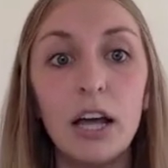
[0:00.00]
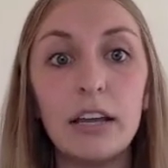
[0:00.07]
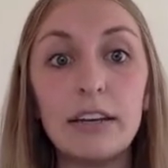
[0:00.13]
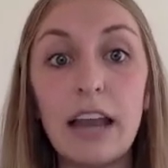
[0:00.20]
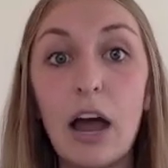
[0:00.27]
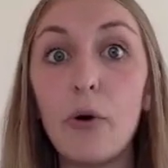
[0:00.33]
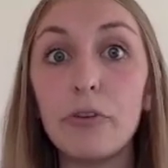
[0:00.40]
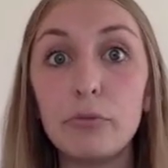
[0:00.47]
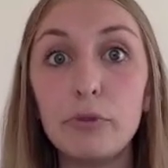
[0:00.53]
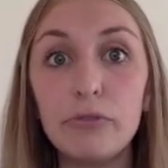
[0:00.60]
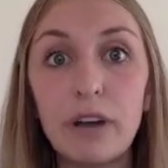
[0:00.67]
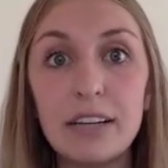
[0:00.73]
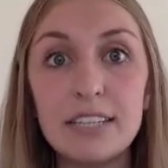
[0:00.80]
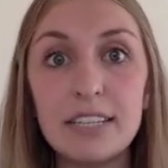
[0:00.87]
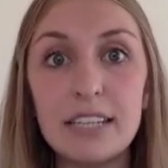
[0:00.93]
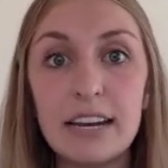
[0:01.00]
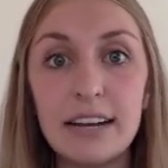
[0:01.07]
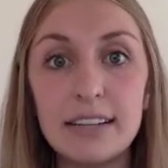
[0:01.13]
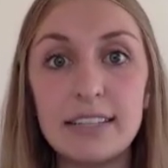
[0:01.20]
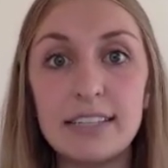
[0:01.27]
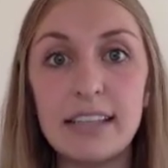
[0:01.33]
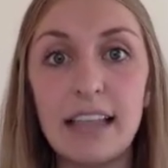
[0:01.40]
Now, if we move on to the
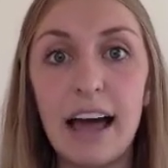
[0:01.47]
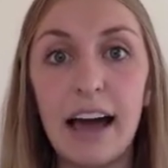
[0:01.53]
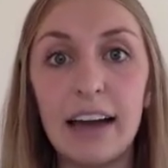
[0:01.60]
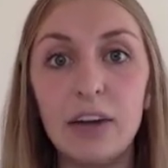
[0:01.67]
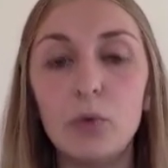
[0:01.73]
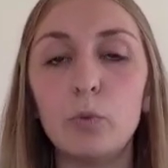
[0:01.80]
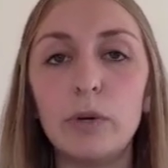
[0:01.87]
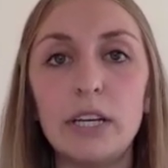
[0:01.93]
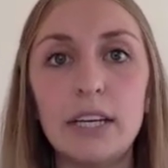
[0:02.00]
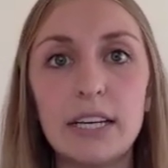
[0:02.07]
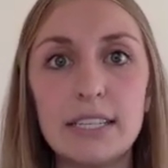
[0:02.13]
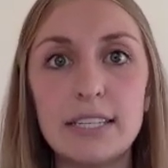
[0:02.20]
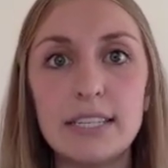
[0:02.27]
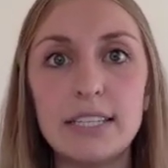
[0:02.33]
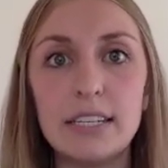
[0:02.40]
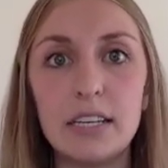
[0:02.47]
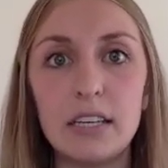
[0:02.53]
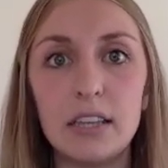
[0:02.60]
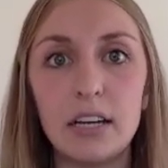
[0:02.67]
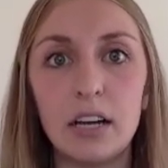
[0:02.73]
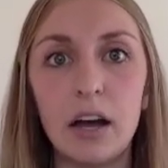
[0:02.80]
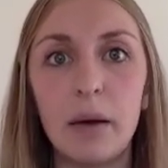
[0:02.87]
next slide, we can see
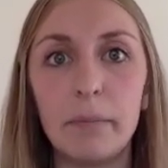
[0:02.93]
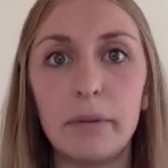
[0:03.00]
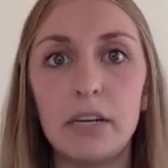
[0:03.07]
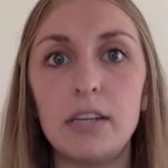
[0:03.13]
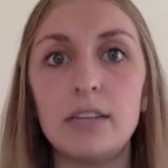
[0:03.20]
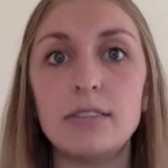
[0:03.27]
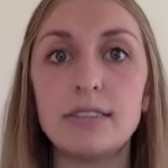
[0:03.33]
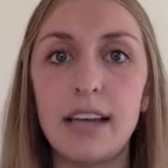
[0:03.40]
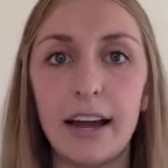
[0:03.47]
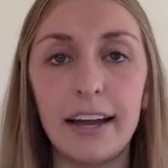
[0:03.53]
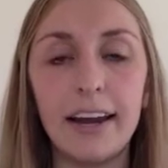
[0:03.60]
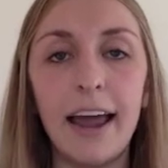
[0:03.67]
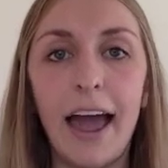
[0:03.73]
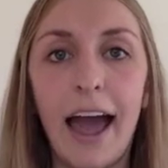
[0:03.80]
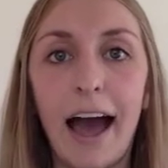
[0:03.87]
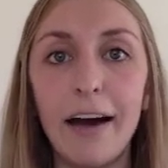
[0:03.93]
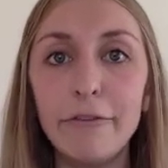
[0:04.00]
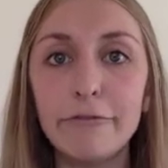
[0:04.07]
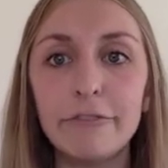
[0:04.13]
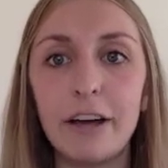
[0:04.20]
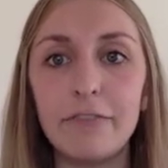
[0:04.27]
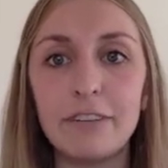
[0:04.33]
the company's second
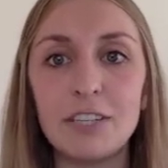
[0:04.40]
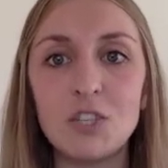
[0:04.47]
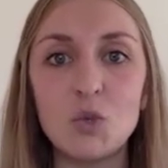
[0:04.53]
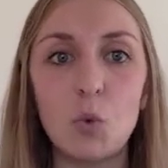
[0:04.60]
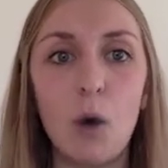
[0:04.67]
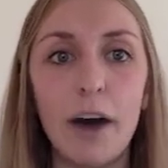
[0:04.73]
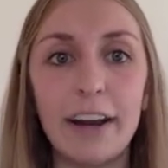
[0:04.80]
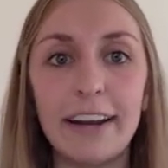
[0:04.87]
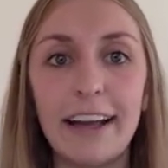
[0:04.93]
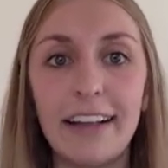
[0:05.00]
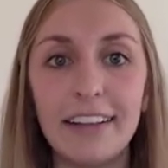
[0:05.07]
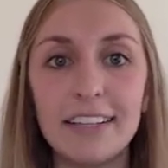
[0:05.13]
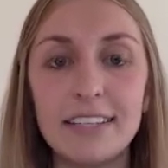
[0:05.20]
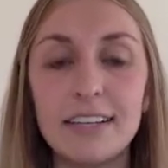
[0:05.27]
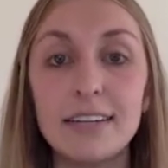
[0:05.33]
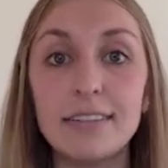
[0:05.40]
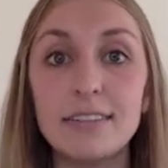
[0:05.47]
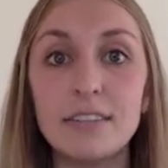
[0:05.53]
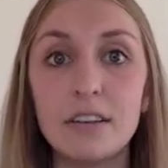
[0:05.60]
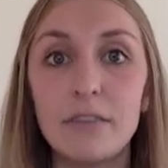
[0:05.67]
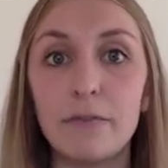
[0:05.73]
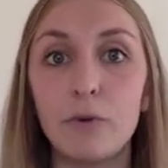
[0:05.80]
half of its SWOT analysis
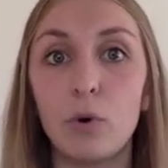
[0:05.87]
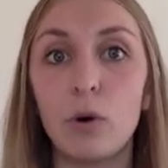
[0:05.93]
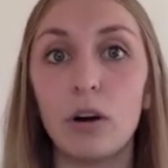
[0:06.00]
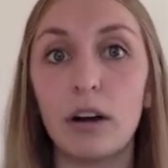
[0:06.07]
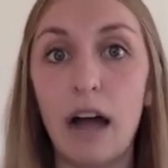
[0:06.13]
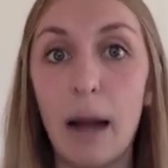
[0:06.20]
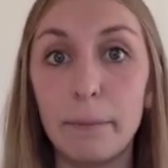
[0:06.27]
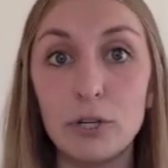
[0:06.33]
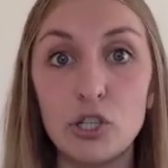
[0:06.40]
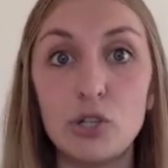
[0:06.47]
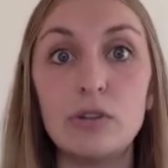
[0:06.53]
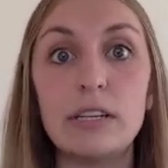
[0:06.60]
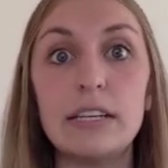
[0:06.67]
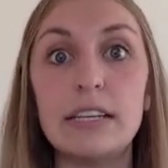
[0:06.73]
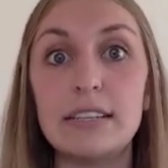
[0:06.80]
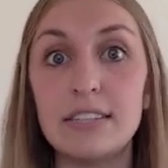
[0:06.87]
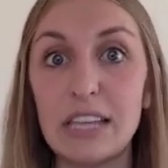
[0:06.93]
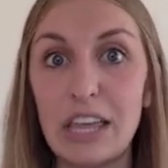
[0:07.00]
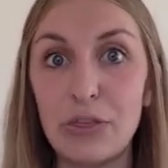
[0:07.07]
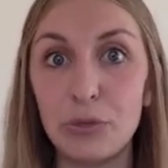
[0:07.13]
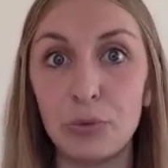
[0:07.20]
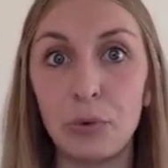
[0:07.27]
for opportunities
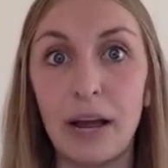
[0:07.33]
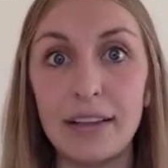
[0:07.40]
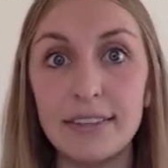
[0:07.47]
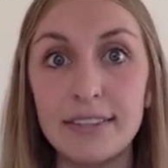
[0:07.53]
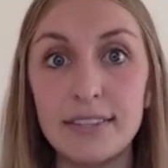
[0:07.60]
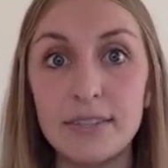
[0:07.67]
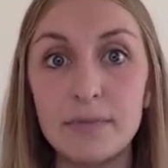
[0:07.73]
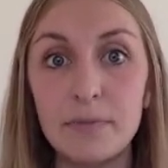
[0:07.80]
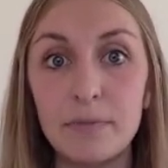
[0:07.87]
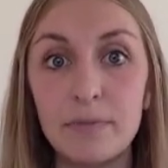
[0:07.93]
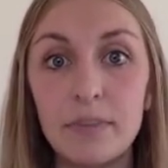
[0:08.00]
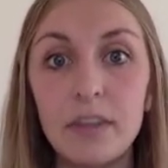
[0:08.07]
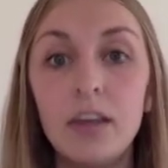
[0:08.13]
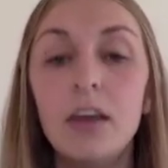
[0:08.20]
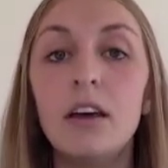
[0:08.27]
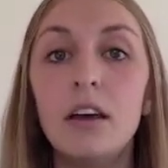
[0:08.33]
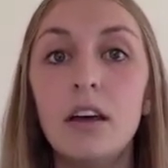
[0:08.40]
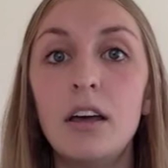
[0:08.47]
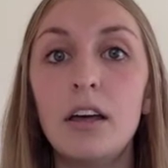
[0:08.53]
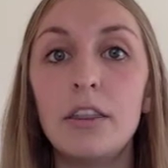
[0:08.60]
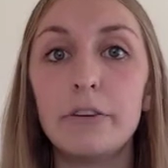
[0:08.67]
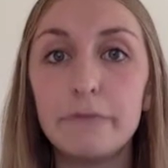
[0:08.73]
and threats.
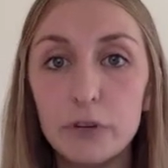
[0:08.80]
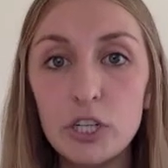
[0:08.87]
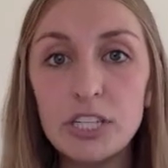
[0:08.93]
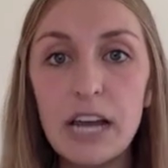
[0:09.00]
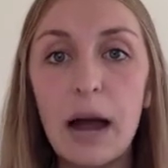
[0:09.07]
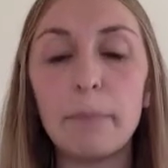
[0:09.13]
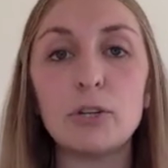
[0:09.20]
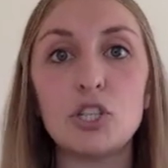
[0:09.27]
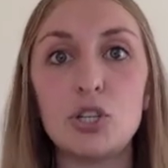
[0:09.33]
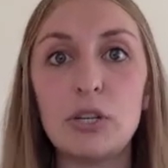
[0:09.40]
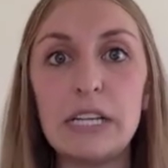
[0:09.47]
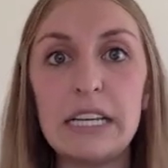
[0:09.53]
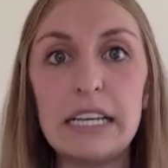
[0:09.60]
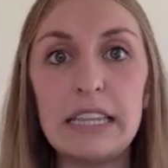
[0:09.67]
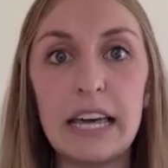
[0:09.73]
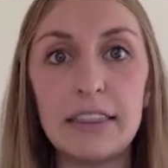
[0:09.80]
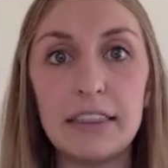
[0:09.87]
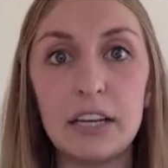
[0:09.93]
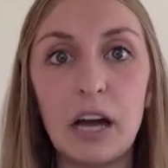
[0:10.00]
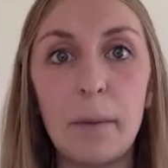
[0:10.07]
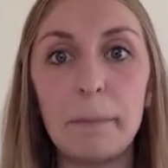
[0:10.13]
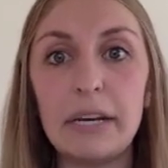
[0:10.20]
The first opportunity that the
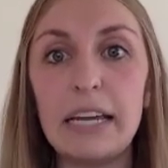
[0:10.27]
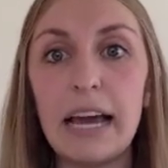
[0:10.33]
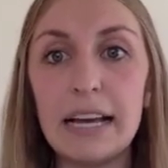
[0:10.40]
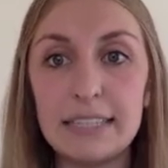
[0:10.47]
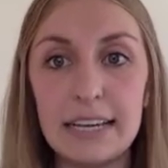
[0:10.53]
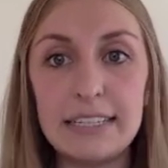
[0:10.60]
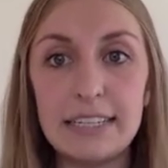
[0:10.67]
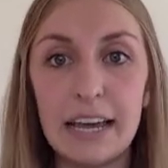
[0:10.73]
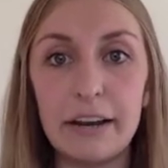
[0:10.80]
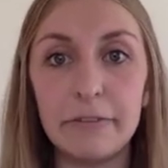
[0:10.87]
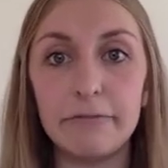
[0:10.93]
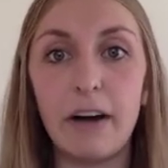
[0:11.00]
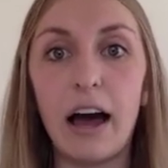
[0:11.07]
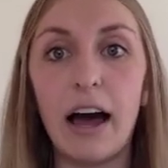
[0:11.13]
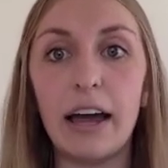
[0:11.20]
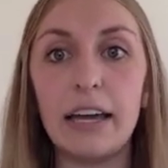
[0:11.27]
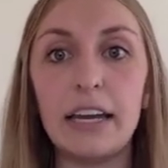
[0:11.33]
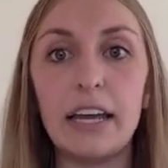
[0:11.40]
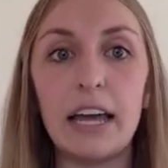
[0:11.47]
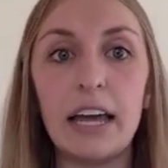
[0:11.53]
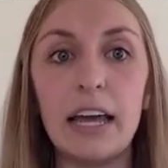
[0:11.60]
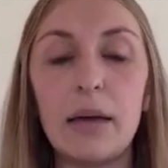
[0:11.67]
company has
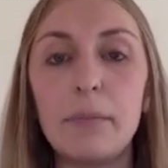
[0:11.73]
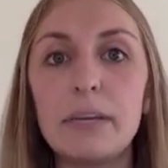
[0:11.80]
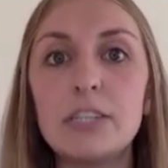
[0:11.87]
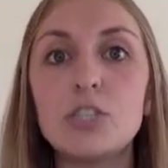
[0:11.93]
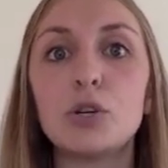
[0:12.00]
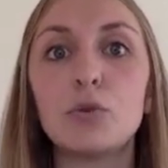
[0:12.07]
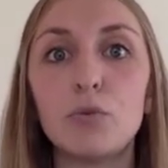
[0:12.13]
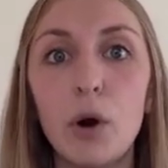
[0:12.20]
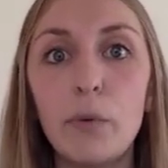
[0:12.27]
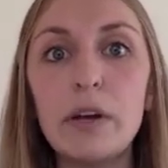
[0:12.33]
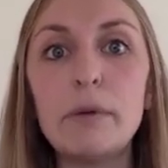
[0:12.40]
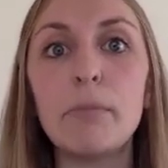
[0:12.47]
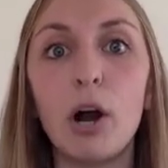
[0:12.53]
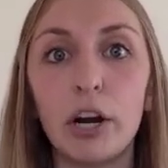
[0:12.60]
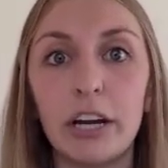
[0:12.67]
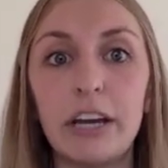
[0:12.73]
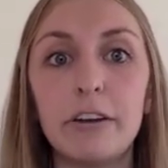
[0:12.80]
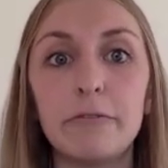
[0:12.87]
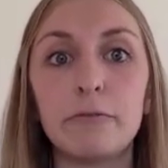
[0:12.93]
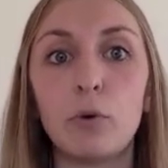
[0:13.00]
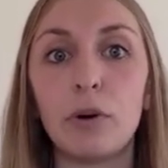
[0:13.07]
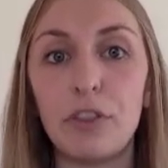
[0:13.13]
identified is the growing market
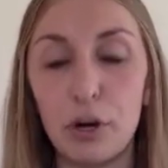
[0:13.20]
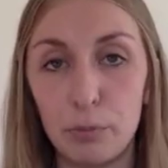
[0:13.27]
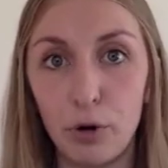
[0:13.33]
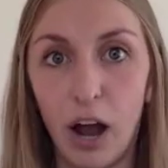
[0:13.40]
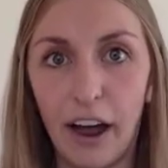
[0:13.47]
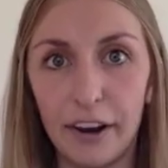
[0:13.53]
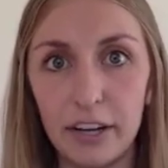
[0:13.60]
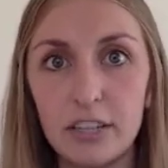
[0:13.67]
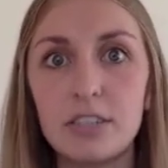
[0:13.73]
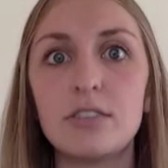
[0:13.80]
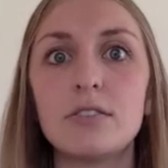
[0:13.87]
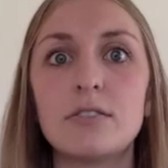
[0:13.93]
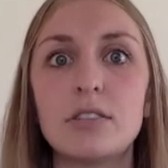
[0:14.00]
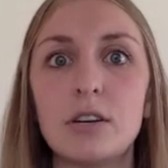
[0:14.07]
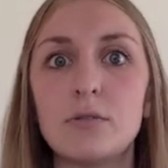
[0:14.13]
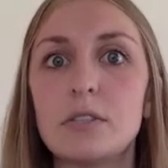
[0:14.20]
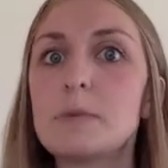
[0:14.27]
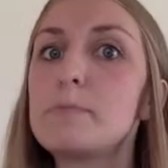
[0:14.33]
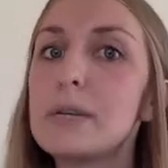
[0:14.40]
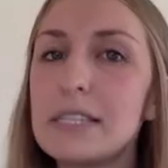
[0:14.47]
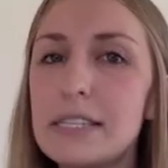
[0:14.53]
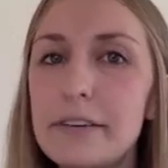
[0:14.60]
for their product, so
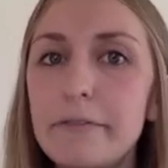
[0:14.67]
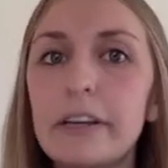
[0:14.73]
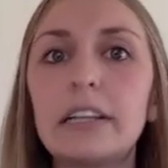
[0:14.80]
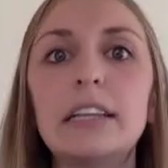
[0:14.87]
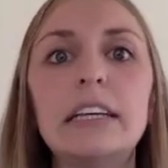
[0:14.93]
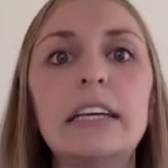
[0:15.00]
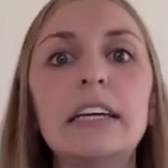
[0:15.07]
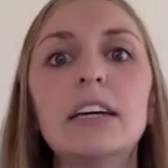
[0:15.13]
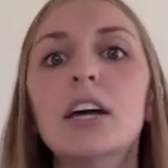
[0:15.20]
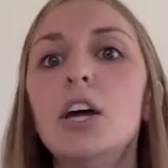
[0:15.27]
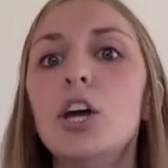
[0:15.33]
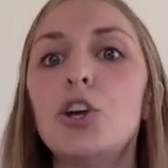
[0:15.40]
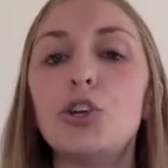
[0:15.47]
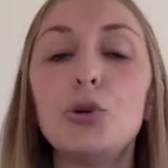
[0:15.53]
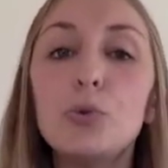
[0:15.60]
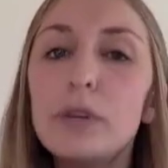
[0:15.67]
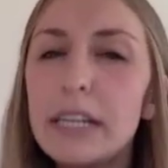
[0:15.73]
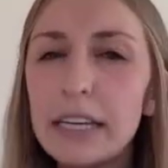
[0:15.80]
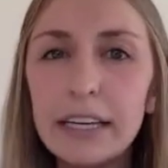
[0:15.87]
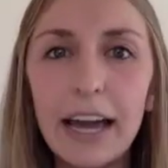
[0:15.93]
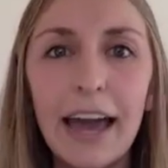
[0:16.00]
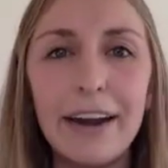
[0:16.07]
specifically
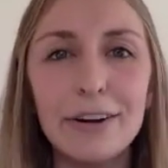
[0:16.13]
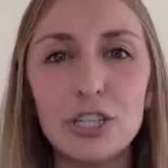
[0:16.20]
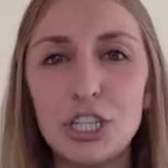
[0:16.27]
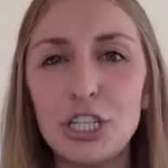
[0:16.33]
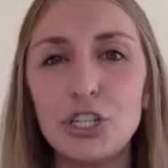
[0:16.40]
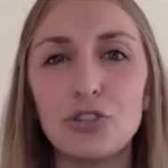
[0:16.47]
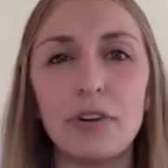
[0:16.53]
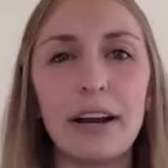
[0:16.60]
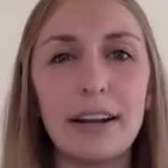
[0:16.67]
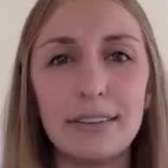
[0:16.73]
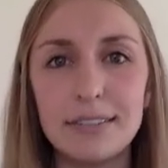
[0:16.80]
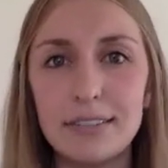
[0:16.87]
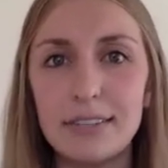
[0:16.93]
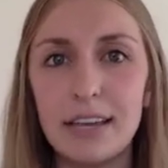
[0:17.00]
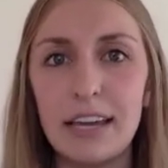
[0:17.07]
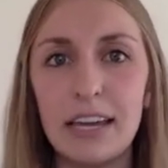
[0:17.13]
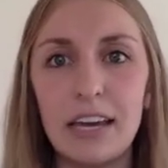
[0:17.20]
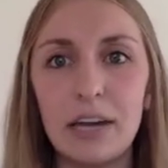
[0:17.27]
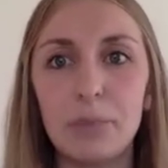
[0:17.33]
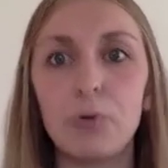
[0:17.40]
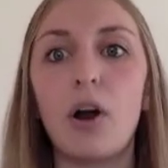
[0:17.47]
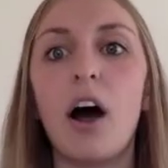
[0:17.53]
unique energy drinks
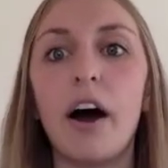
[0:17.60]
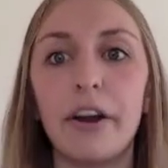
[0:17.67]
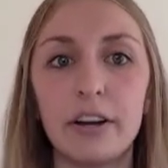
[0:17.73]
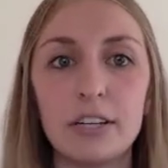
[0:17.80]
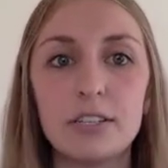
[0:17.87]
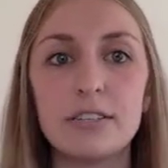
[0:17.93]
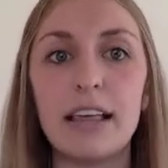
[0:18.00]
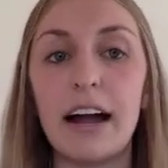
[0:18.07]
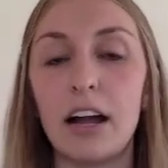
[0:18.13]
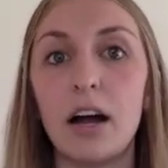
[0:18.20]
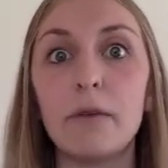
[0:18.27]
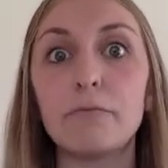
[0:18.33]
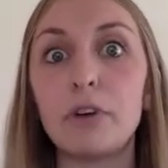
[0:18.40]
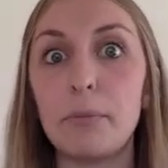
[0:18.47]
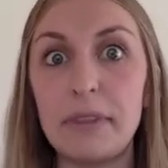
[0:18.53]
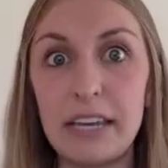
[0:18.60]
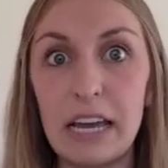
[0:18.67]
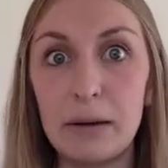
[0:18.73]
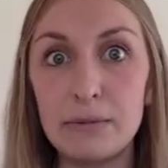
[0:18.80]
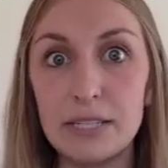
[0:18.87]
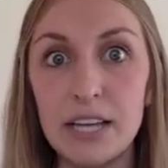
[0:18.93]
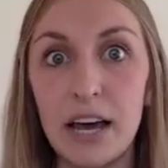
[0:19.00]
and products that come from the
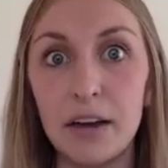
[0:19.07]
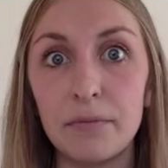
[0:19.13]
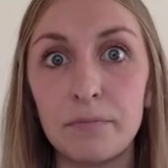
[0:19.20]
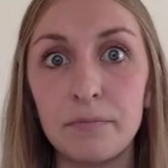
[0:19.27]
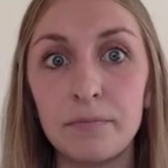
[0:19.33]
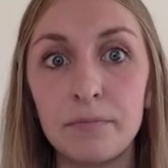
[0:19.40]
Amazon.